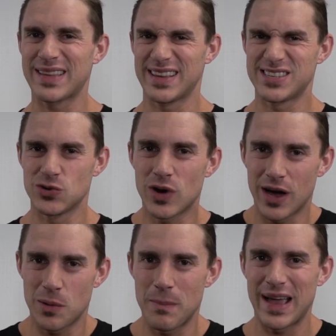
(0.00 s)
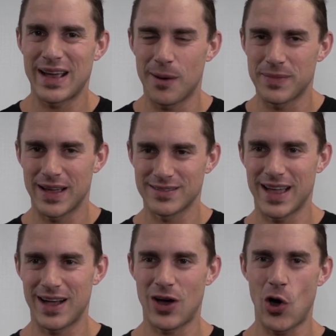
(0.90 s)
they still kind of make up
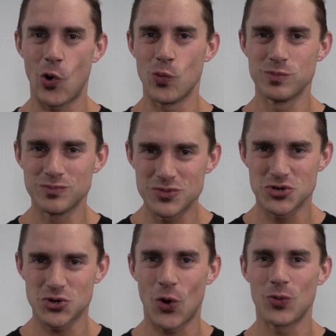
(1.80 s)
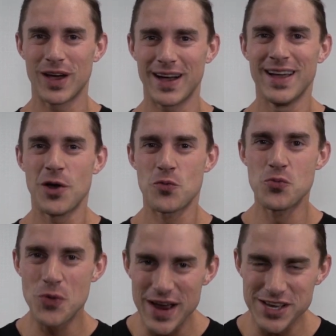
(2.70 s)
that whole shoulder
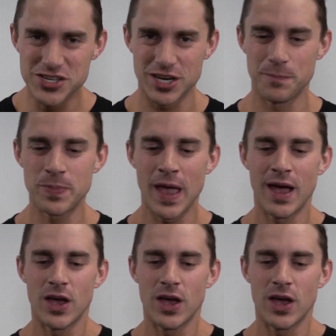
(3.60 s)
region,